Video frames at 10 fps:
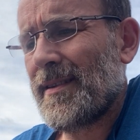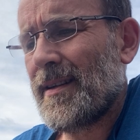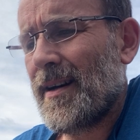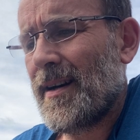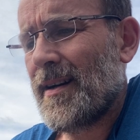
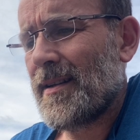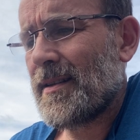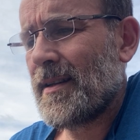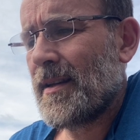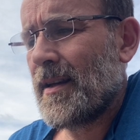heart
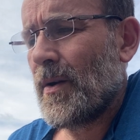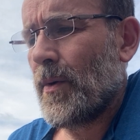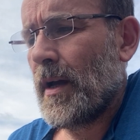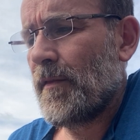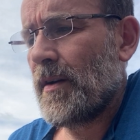
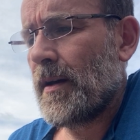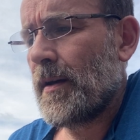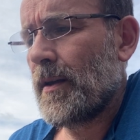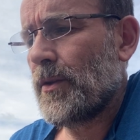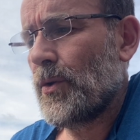wherever
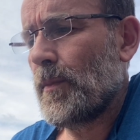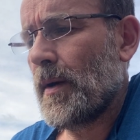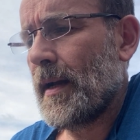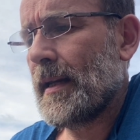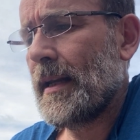you
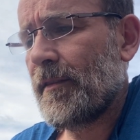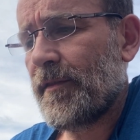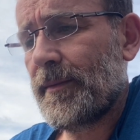might live.